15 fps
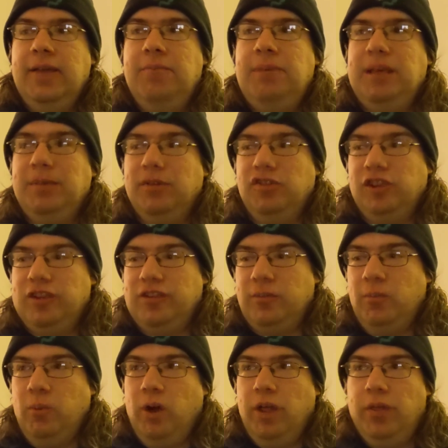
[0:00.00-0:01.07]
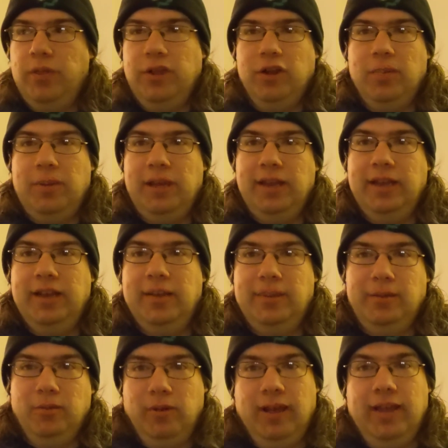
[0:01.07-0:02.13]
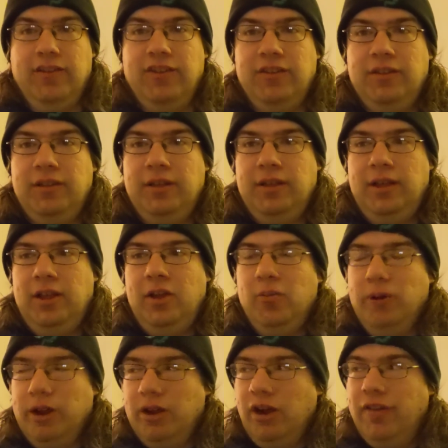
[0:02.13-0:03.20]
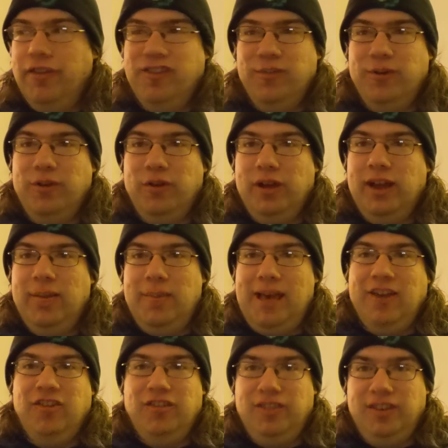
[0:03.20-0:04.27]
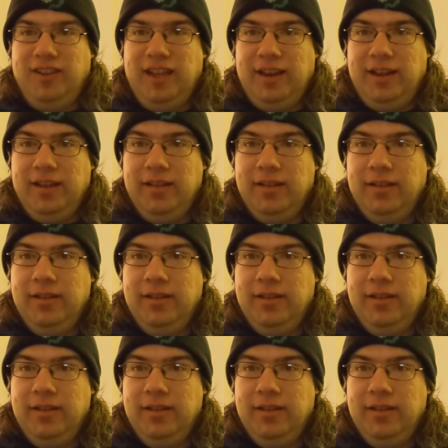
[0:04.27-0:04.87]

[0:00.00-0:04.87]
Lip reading: People just want their opinion to be right, regardless of whether or not it matches the data.